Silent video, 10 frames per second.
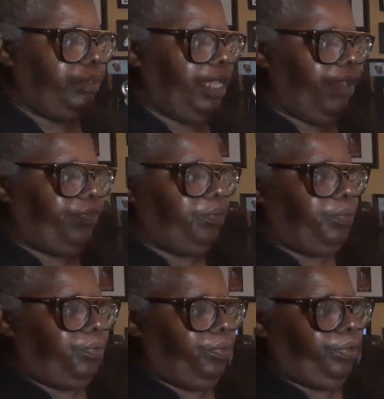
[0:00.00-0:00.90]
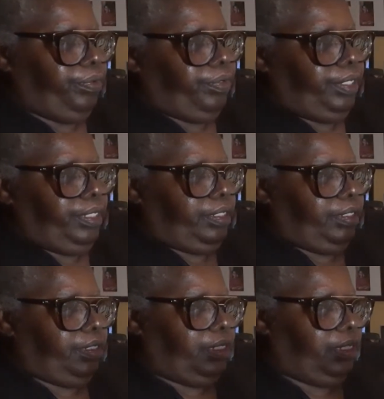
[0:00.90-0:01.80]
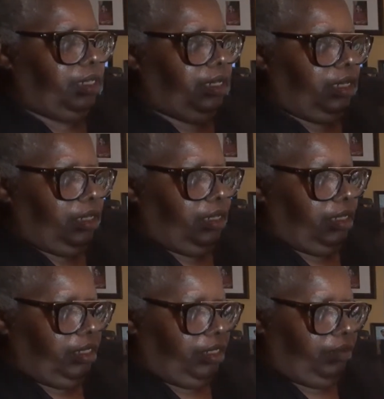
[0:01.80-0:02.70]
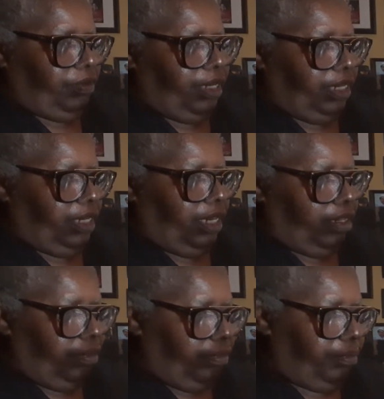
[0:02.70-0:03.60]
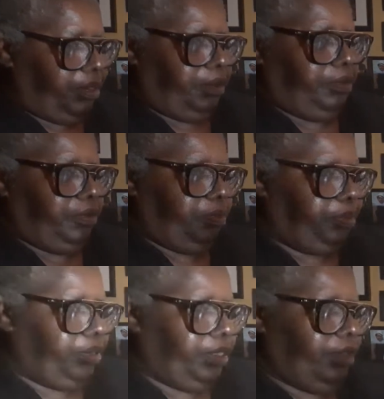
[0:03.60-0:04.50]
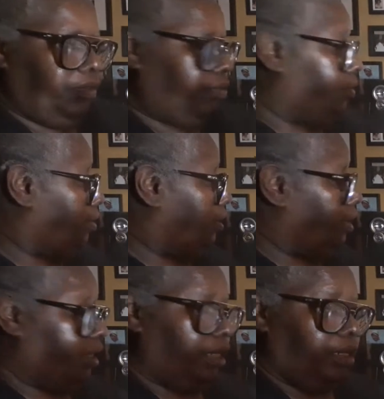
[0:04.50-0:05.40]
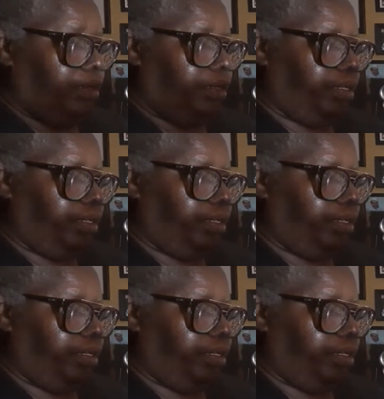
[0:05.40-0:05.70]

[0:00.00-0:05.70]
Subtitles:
to have to water it right now. So I'm going to just put that soil in there